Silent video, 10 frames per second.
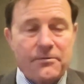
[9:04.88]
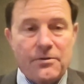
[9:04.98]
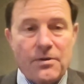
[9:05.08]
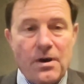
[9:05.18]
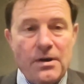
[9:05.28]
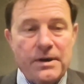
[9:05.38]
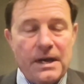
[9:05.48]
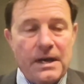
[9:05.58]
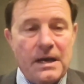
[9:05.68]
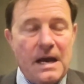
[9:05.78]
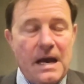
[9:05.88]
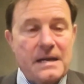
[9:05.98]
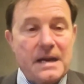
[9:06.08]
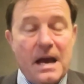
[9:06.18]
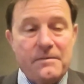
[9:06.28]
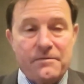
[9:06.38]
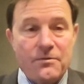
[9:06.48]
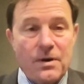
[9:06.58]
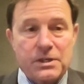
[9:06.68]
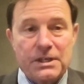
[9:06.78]
for Iran and for
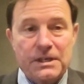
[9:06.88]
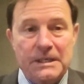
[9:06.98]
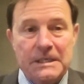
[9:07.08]
Russia,